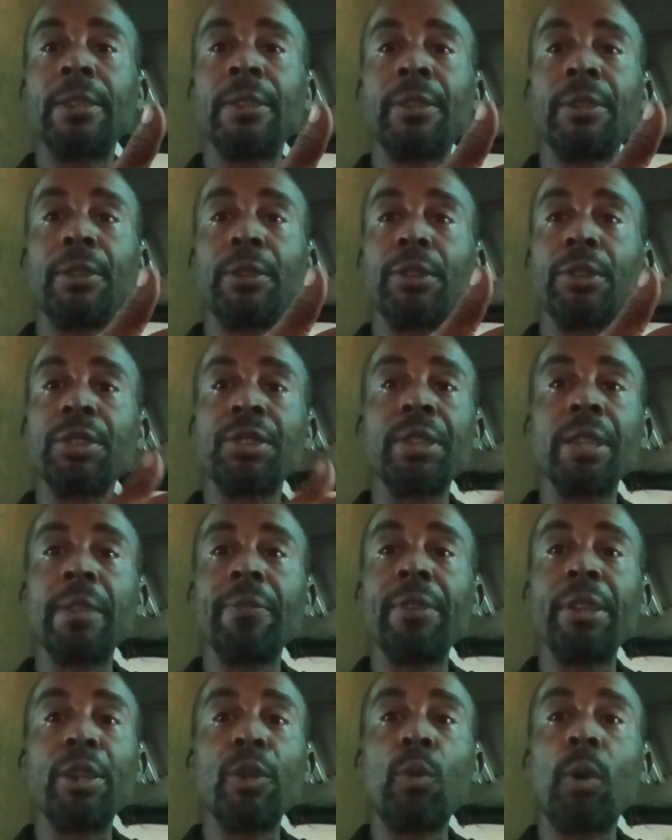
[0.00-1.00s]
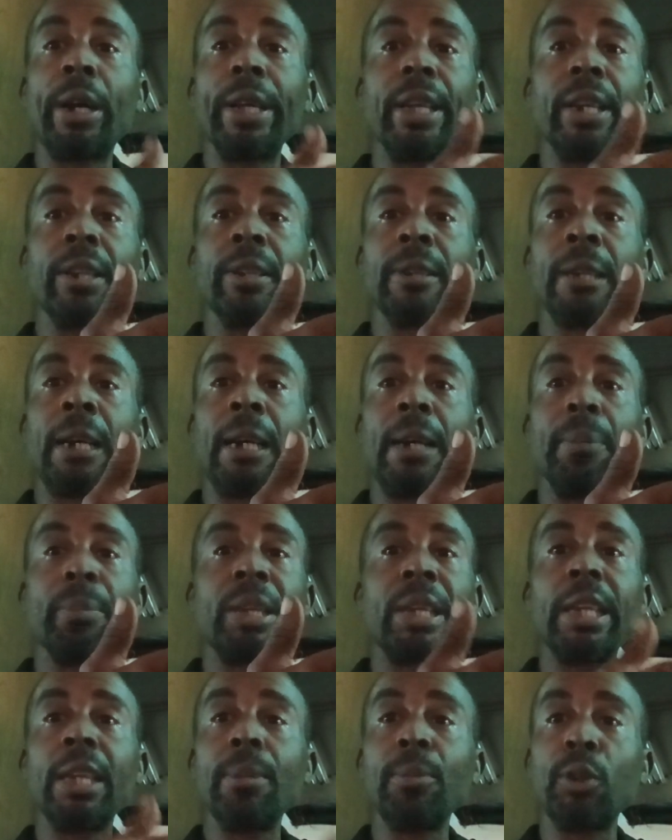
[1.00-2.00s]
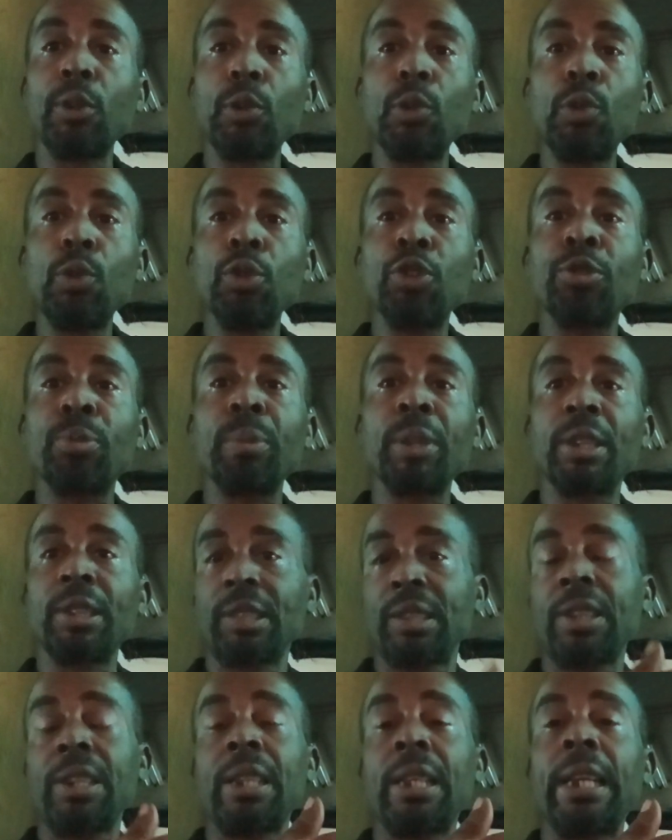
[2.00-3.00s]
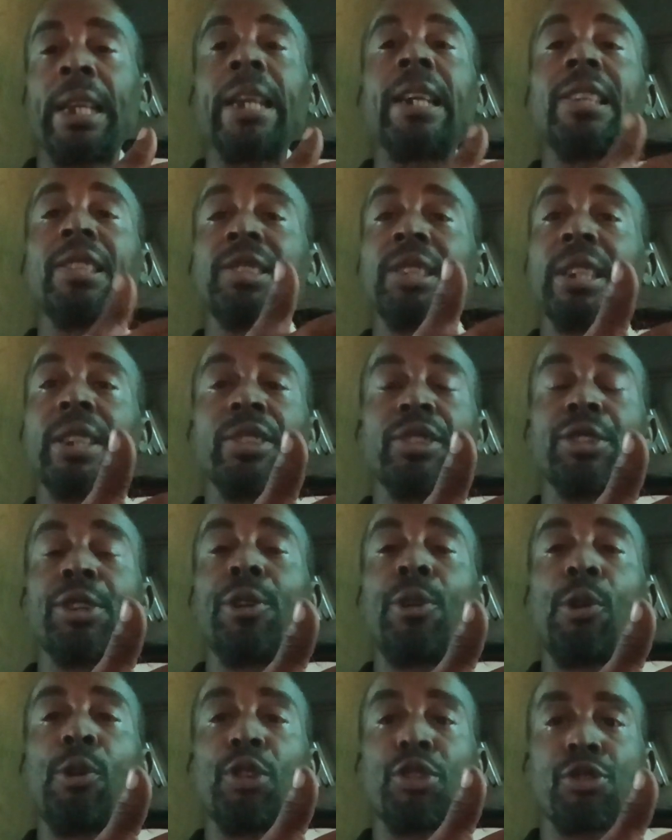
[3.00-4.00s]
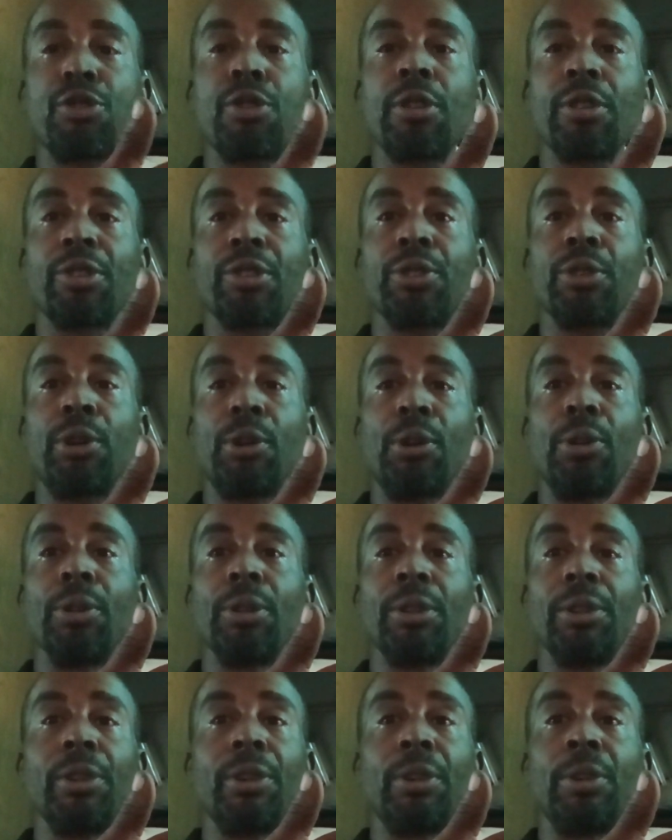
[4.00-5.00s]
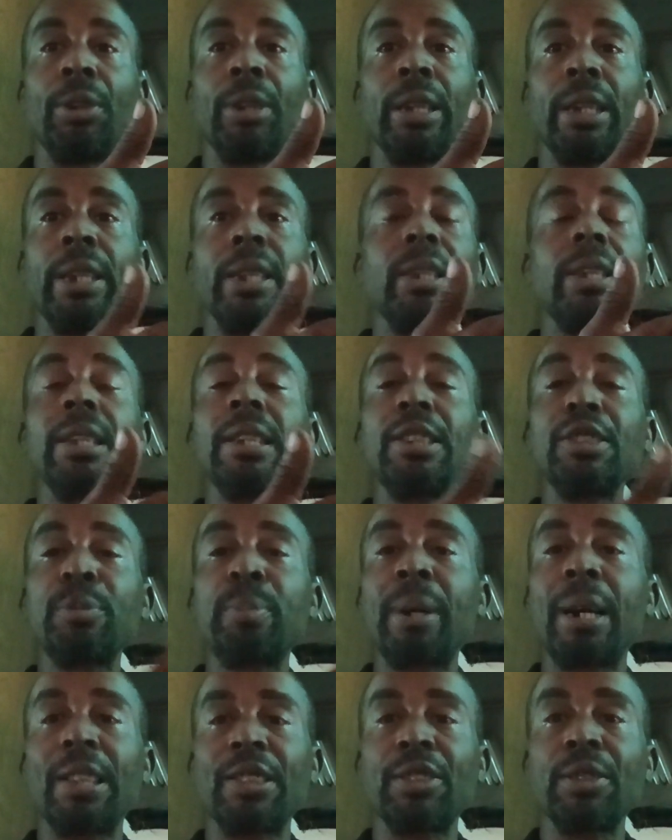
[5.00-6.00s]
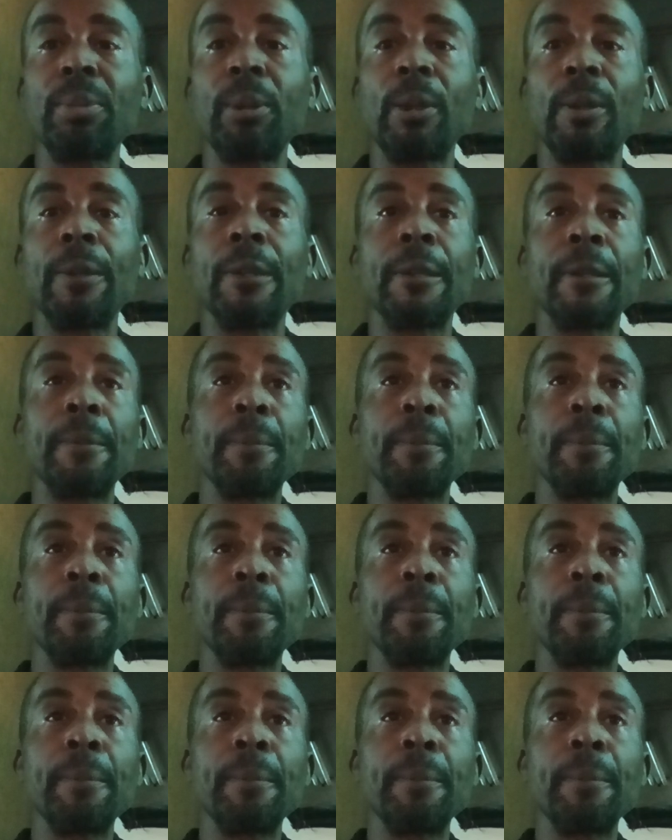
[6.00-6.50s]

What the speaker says: to see if any wire came loose because, like I said, it's an old truck, so anything is possible.